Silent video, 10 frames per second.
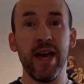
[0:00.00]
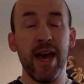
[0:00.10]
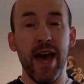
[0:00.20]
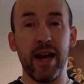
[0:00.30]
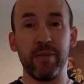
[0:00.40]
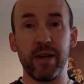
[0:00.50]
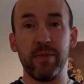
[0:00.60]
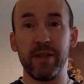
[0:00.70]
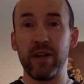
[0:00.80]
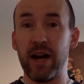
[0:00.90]
And I'm going to
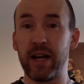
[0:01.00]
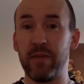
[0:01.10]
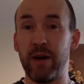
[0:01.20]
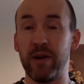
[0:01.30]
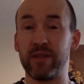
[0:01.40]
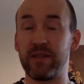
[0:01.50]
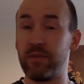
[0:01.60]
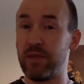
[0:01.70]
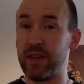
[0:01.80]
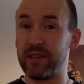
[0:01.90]
be talking about
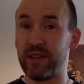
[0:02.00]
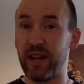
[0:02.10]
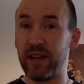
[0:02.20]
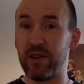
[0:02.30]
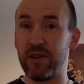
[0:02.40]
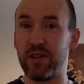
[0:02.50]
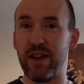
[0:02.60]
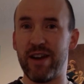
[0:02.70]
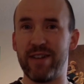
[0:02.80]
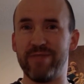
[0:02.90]
some things that I learned
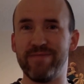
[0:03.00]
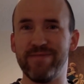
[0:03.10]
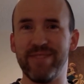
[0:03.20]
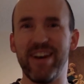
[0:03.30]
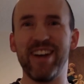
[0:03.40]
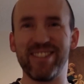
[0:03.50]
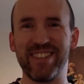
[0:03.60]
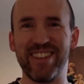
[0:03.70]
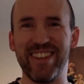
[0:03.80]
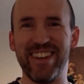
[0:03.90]
there. I'll
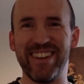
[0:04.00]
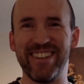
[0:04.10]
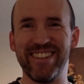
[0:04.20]
see you then.